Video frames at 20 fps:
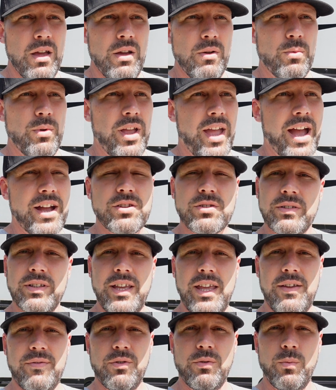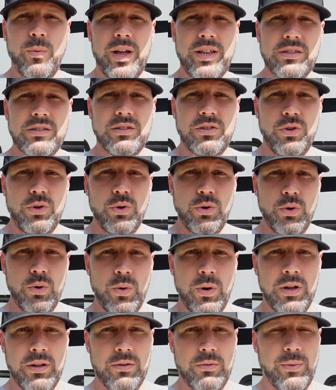We actually even went
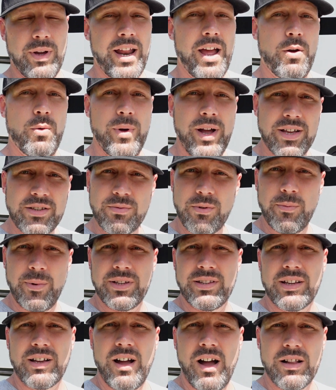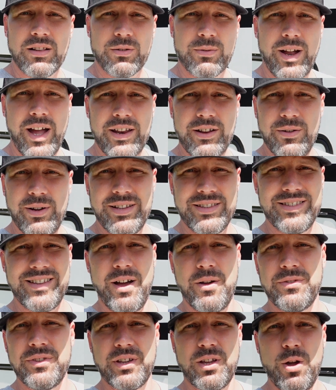out west. We went to Colorado and
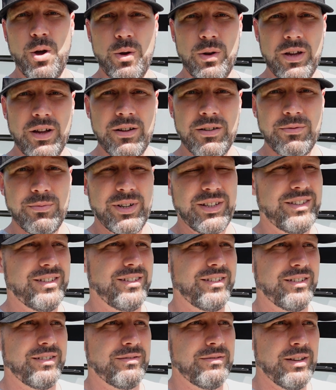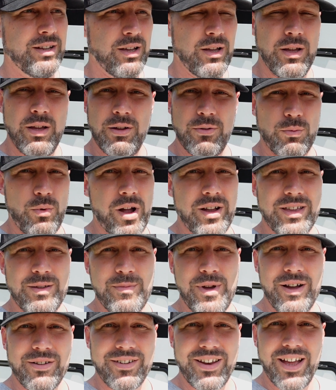South Dakota, went to Rocky
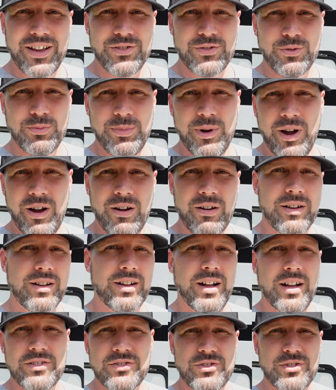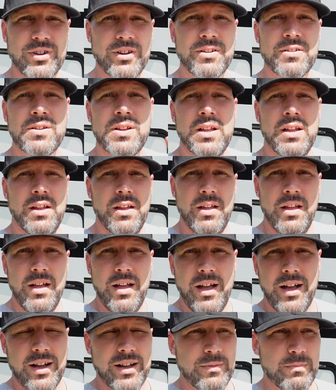Mountain National Park, Custer,
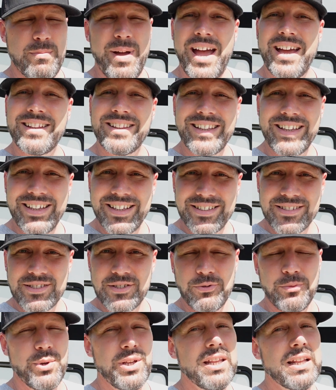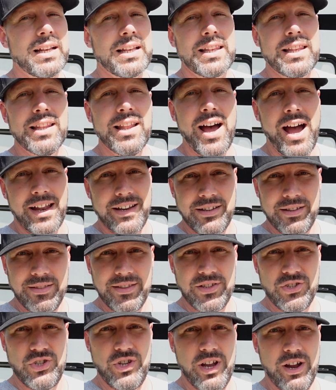Badlands. We did a lot
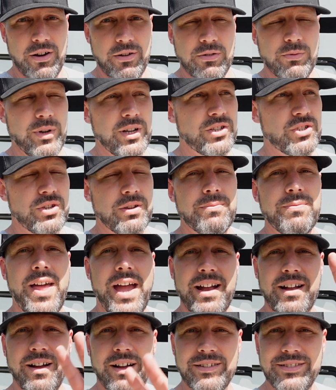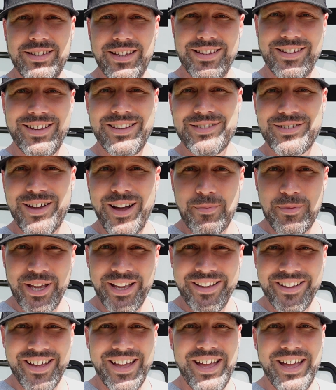this year, which that content is coming.